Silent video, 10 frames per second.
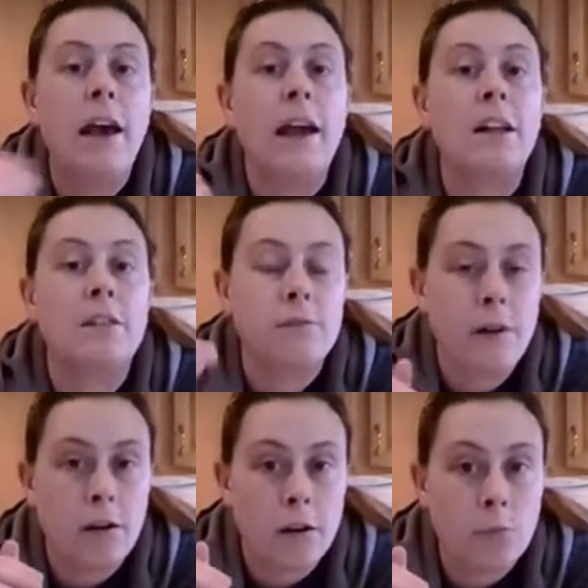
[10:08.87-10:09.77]
And it's
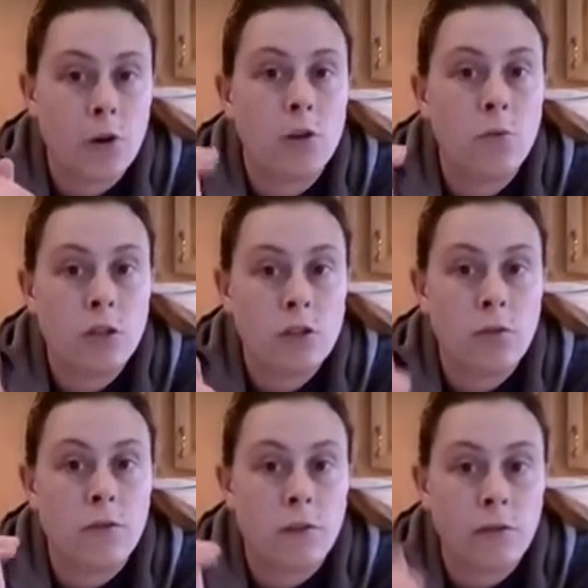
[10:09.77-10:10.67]
very important we do
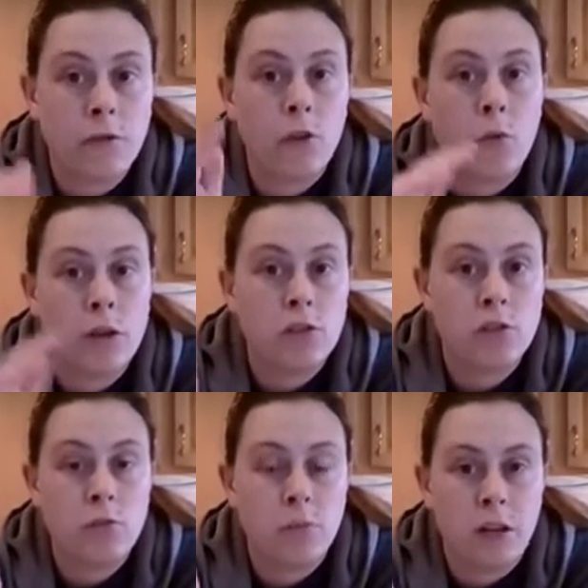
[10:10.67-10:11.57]
it for the full 1 to
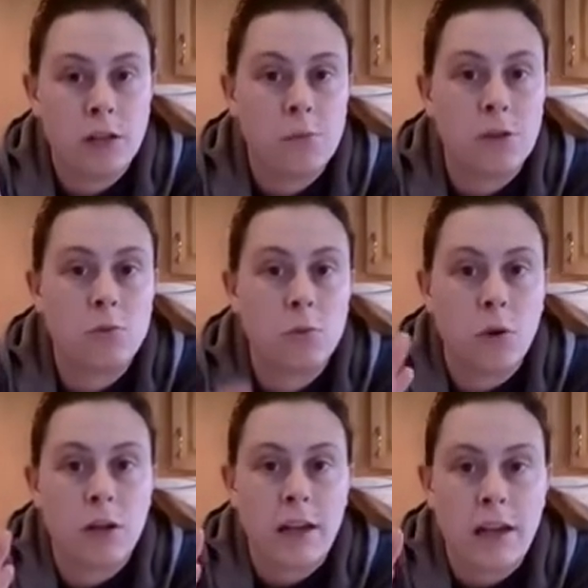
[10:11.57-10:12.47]
2 minutes because we
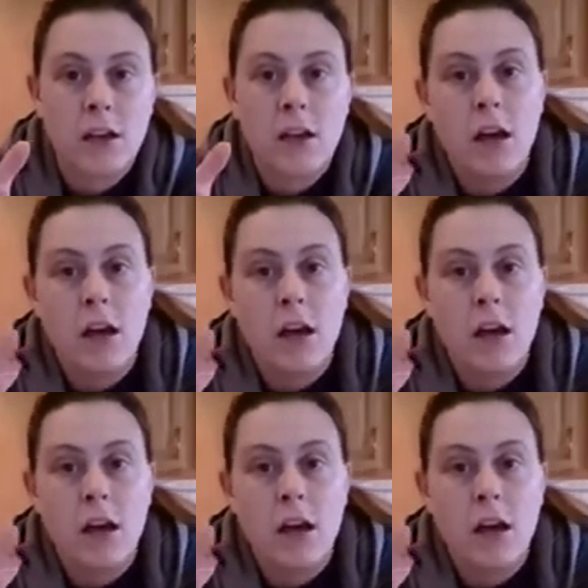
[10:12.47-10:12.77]
want to get